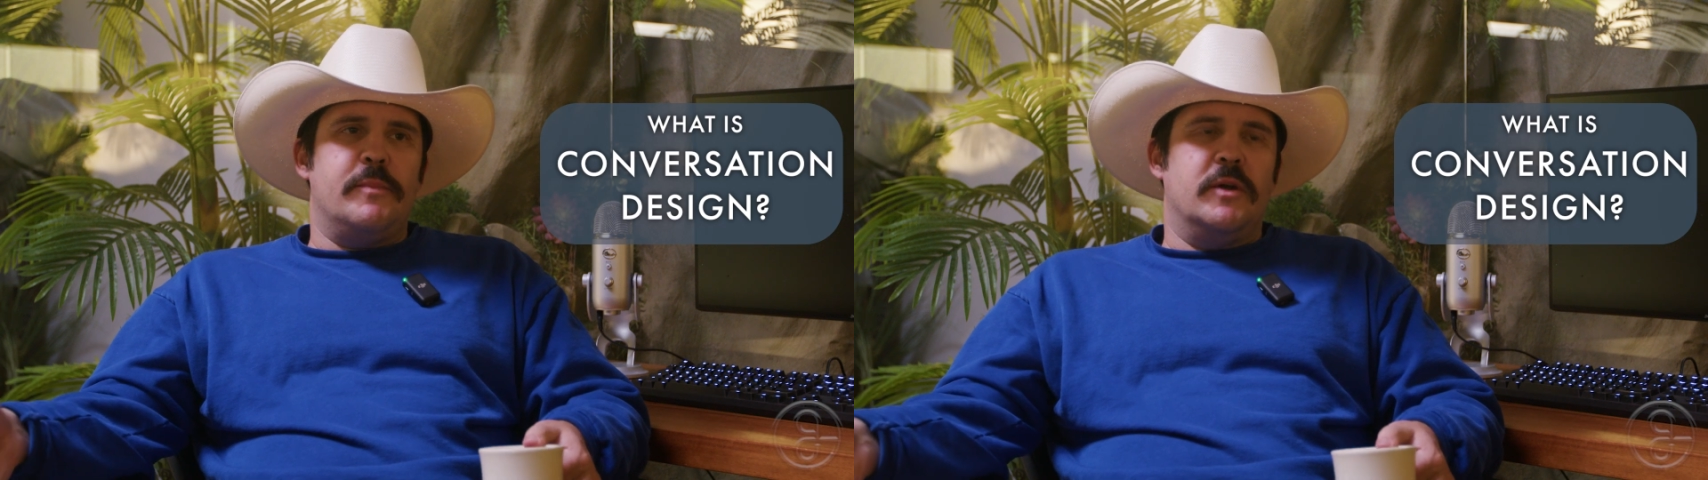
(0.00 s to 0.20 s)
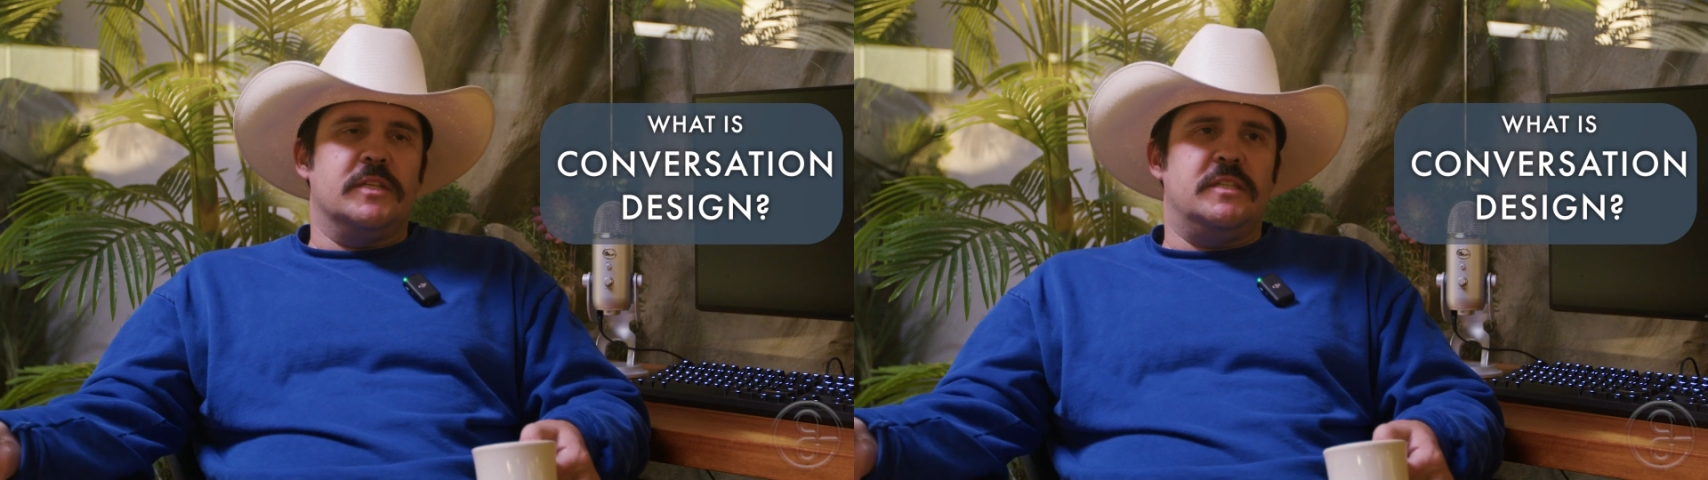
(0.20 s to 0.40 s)

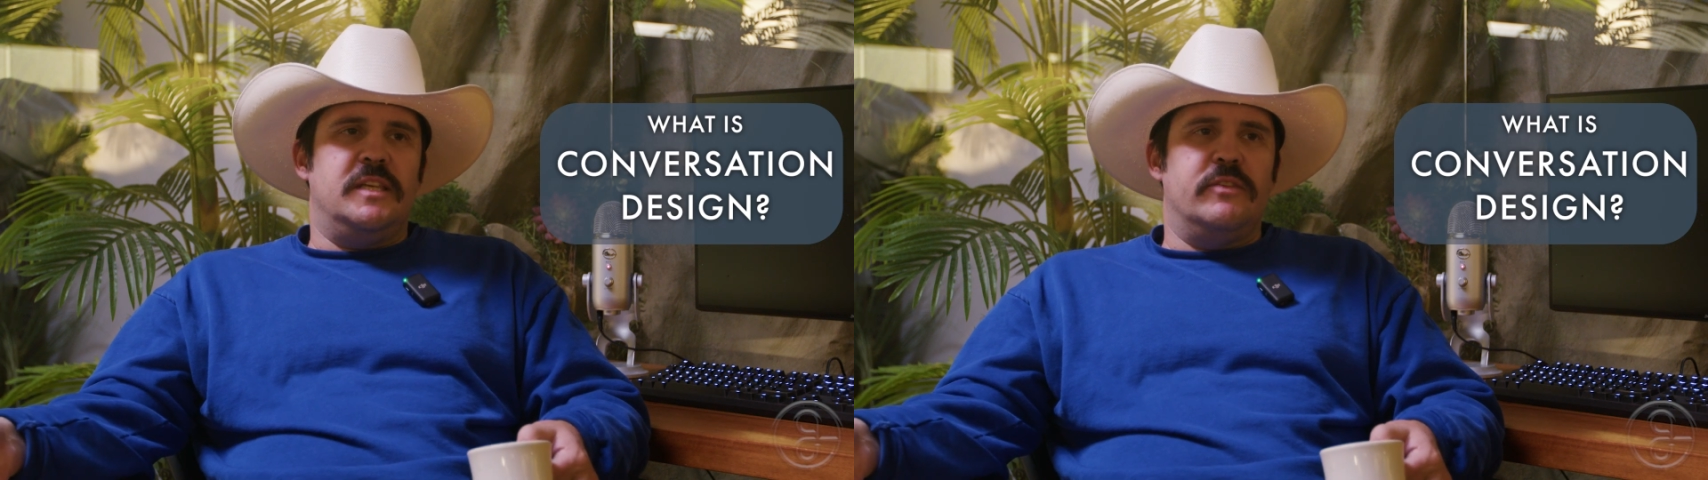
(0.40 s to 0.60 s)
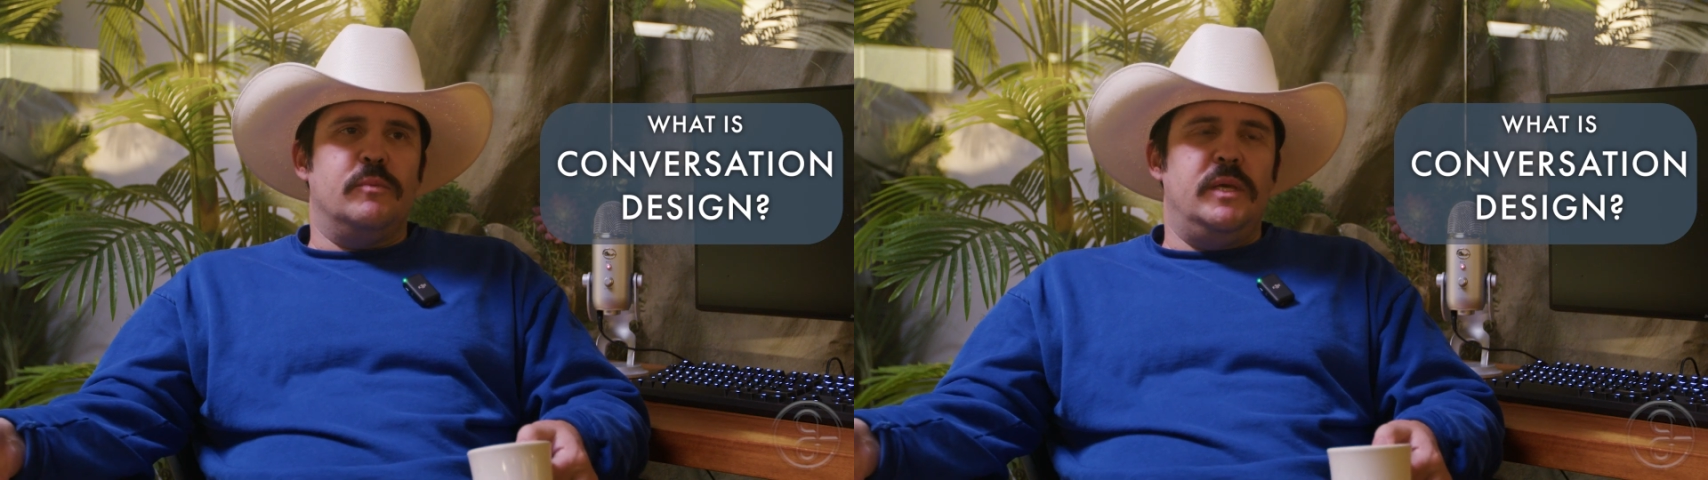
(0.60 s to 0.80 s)
about
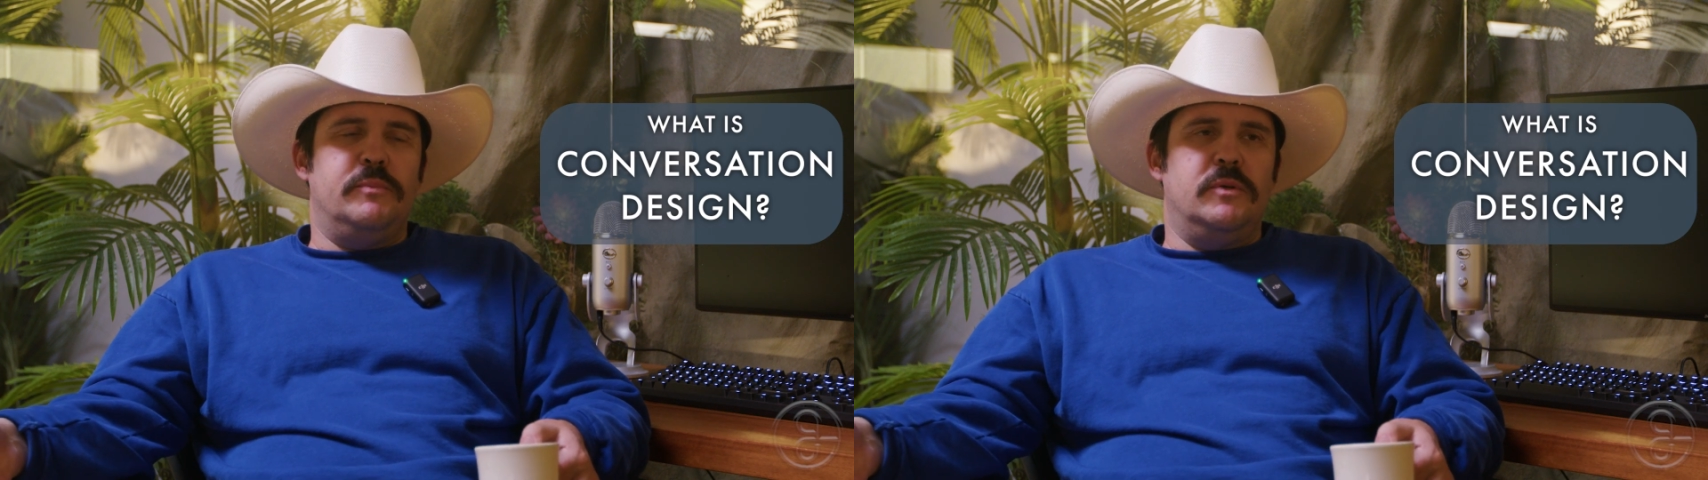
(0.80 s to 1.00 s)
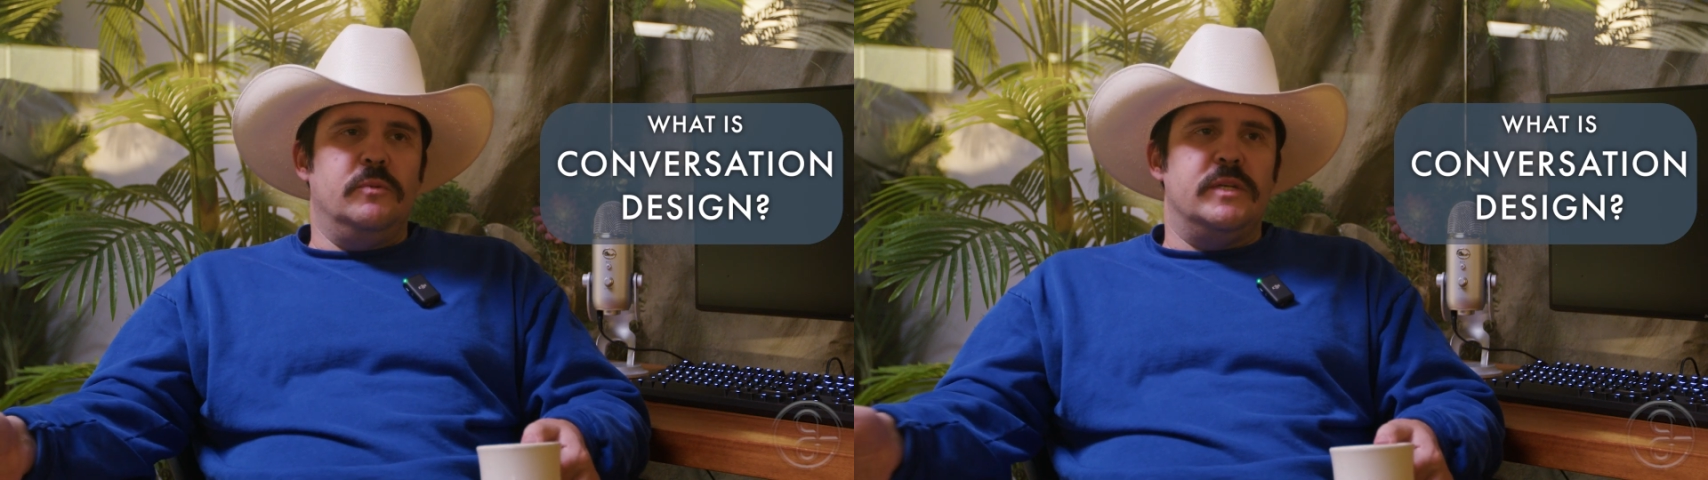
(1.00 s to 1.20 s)
deceiving people.